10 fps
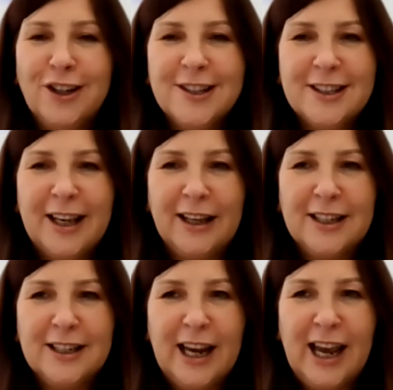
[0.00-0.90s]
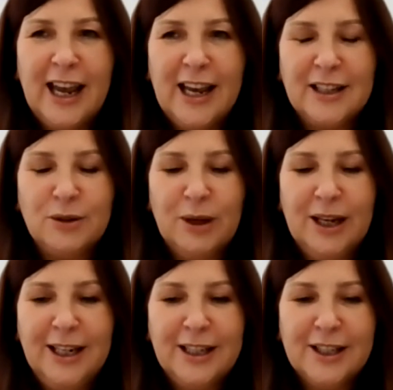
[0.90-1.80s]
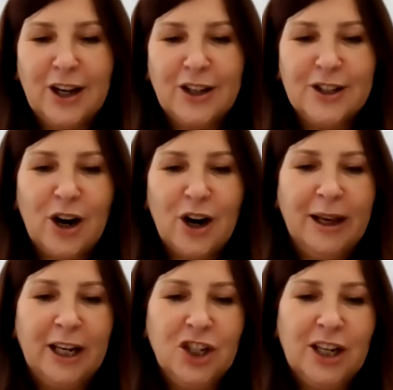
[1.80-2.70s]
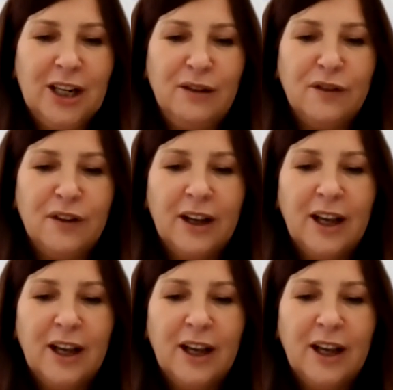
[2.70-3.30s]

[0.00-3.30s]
us today as we discuss how we can achieve